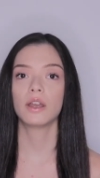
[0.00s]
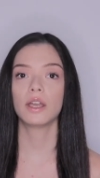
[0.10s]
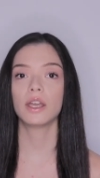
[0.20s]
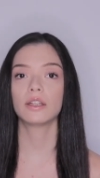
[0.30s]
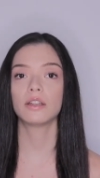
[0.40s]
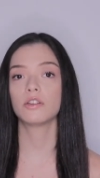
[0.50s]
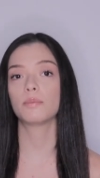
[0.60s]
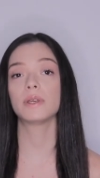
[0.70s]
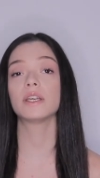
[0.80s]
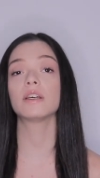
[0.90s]
And
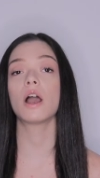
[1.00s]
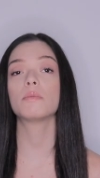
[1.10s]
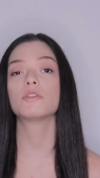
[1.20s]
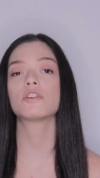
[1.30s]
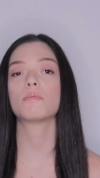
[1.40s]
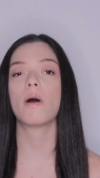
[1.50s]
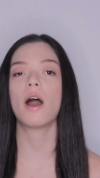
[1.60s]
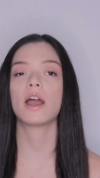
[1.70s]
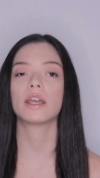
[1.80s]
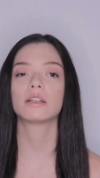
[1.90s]
speaking up your
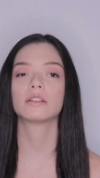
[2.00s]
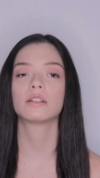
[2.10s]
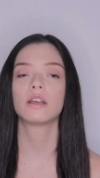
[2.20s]
mind